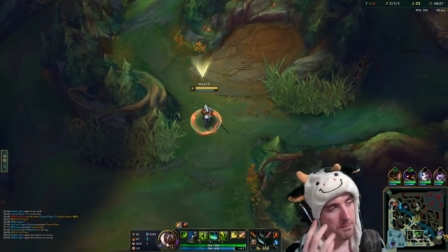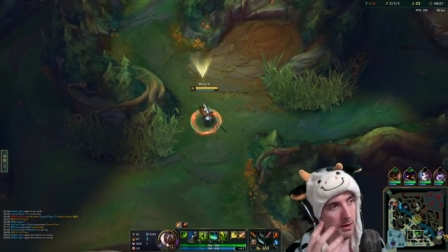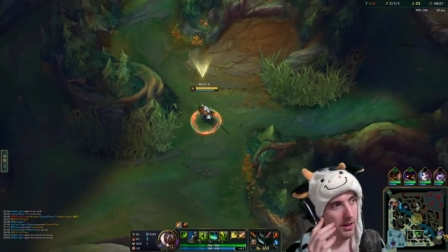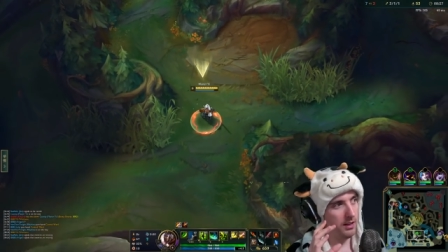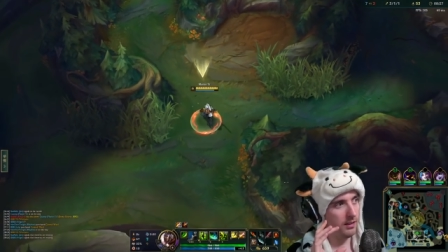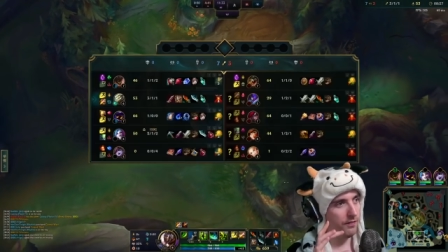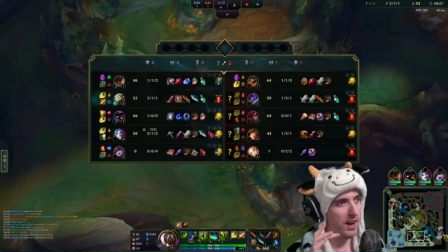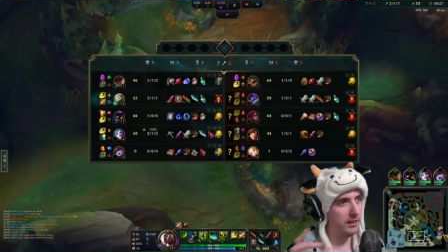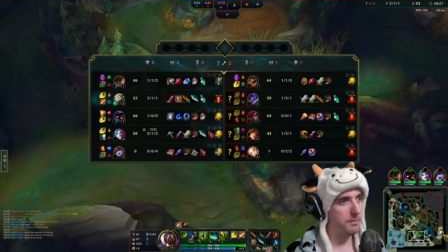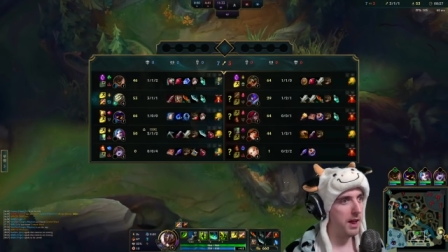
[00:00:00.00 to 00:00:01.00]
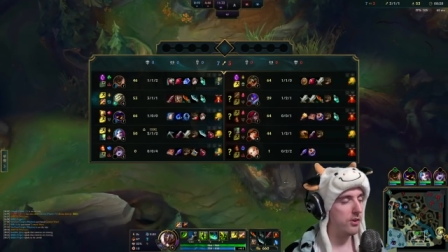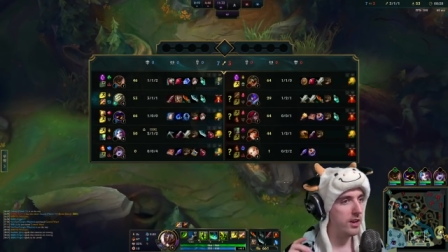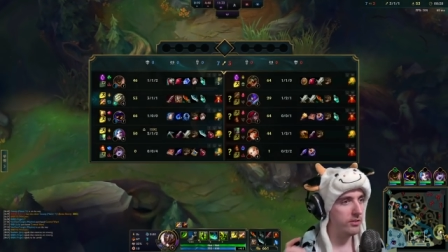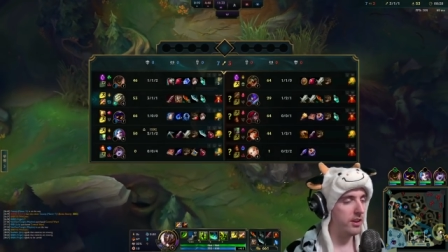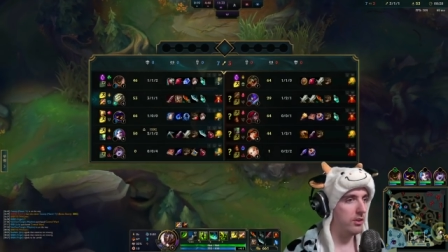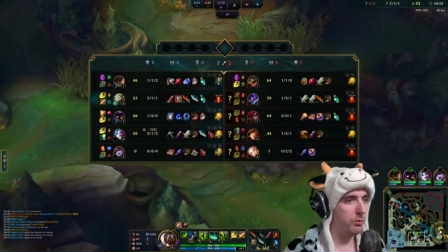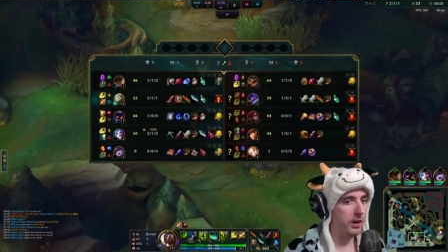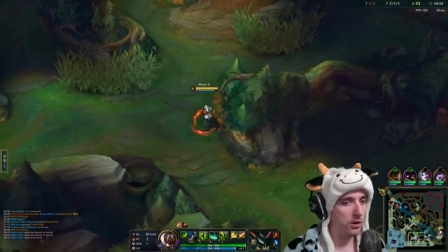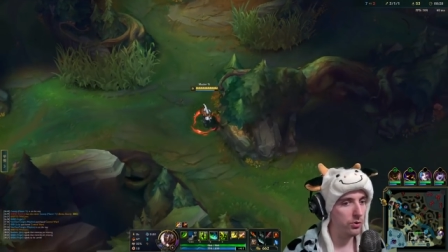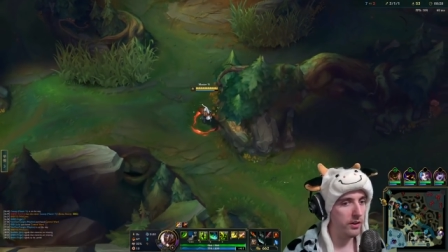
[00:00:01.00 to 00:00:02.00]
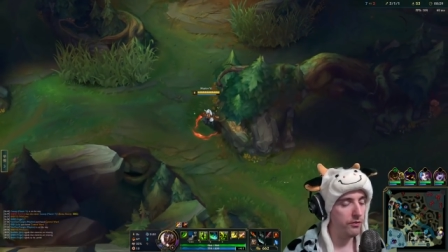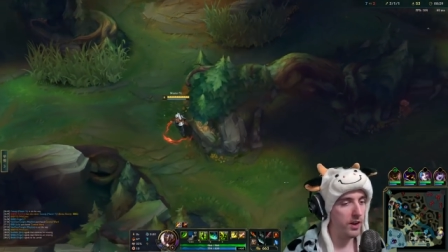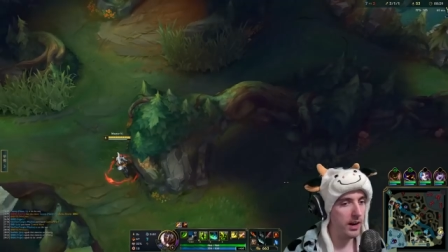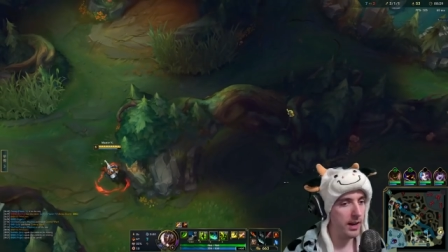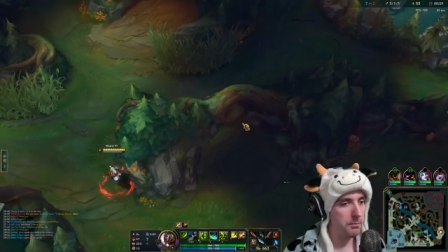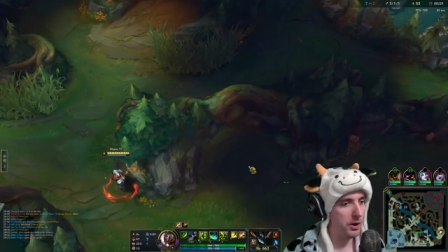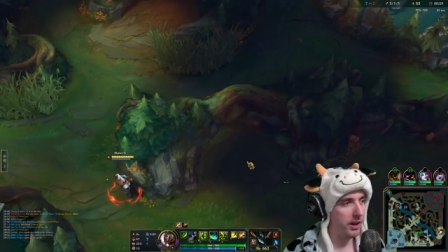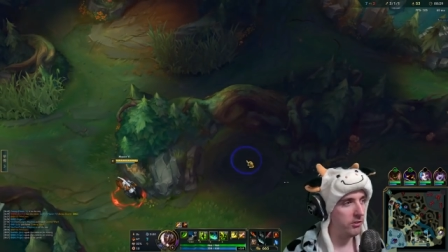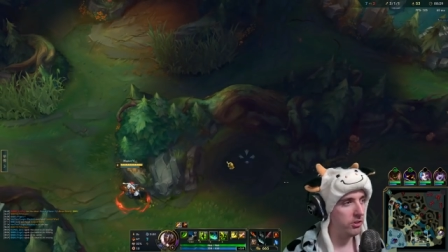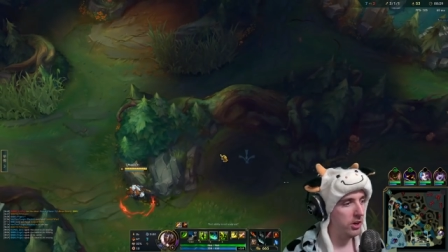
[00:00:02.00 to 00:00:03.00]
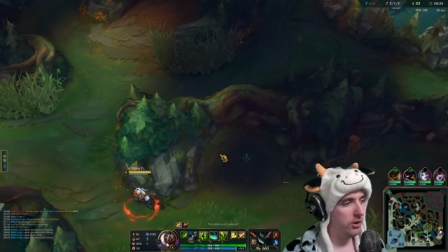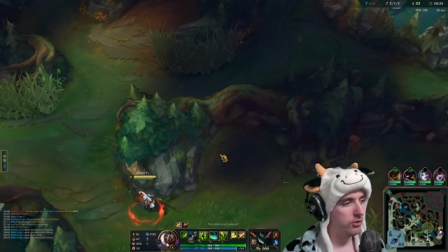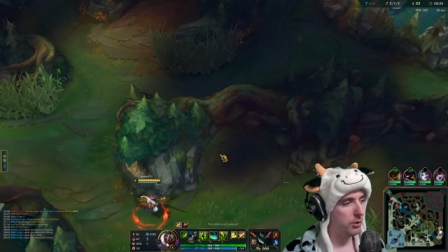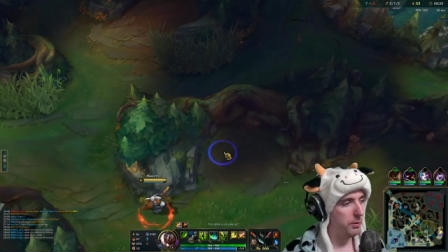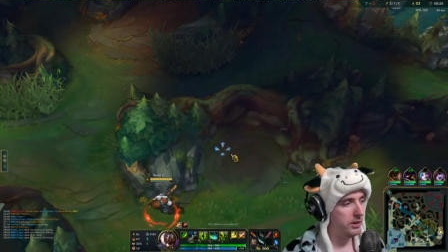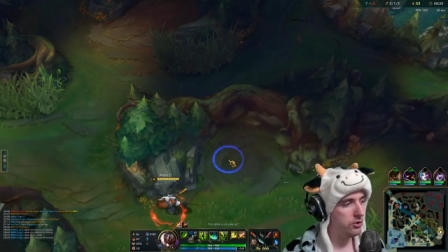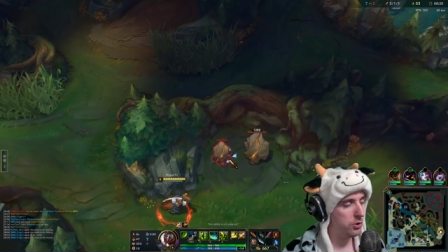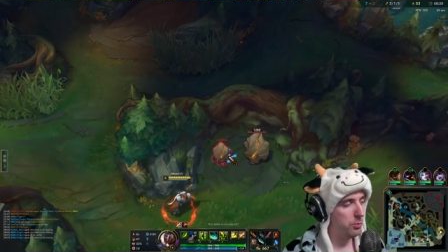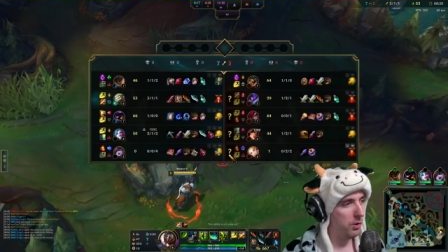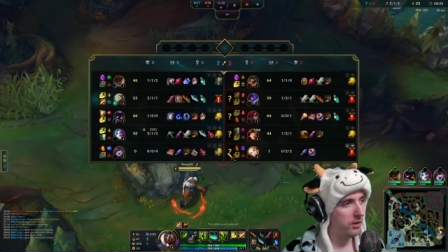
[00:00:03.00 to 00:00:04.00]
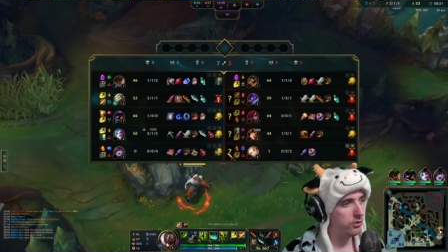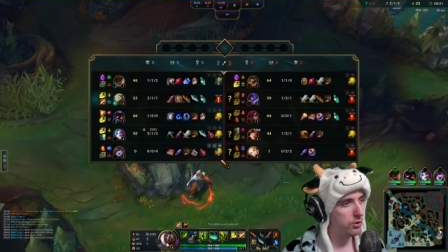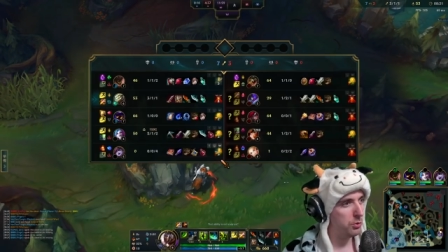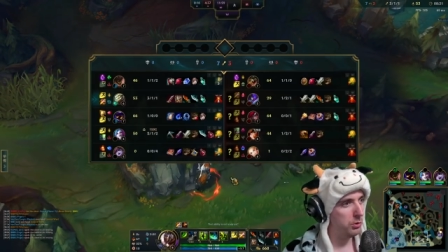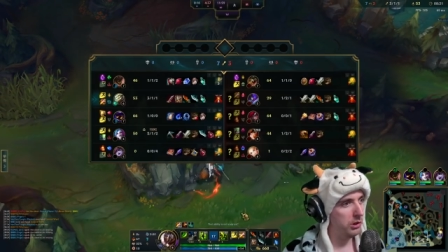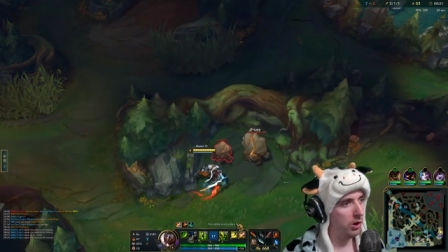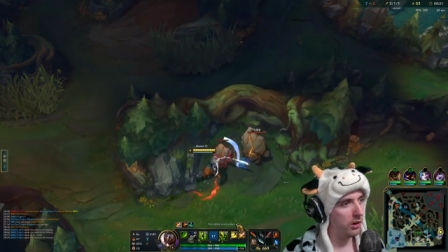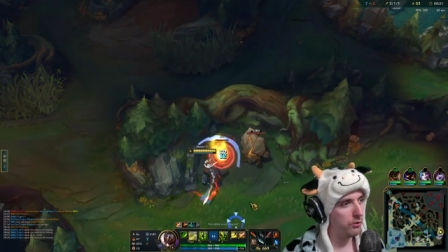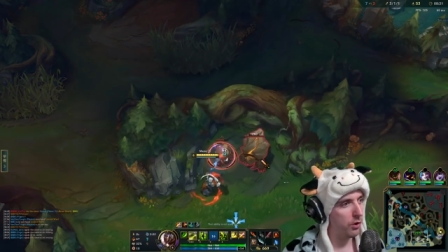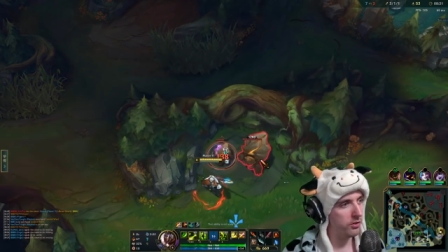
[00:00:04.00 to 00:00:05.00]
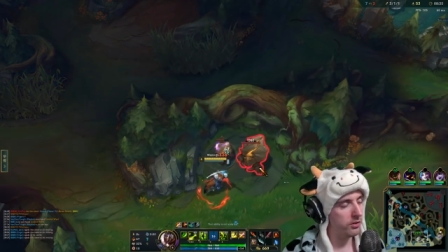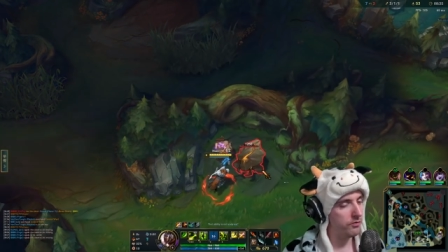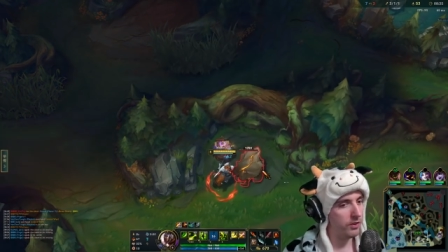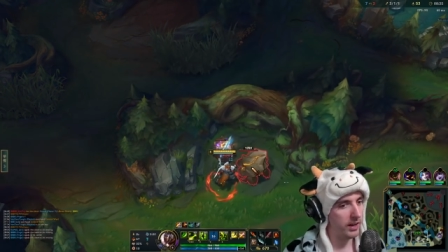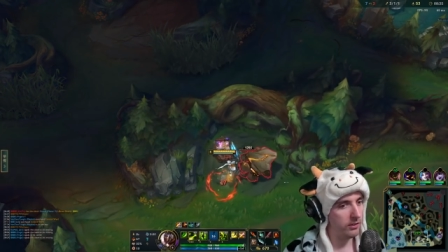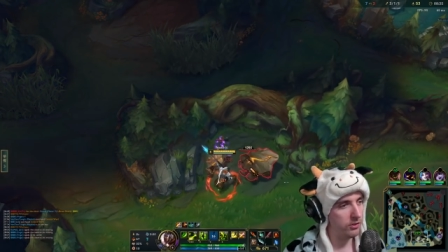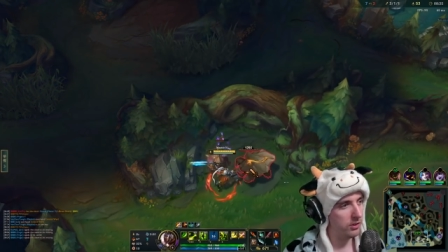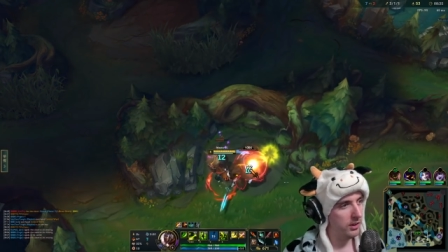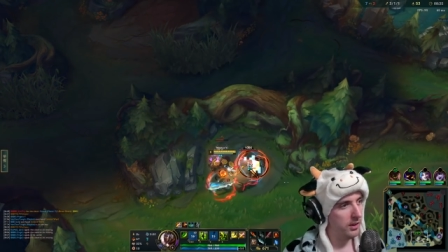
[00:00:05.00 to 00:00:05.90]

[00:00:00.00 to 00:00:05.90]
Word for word: But the fact of the matter is, is we are quite fed itemized. So we do want to look for some fights.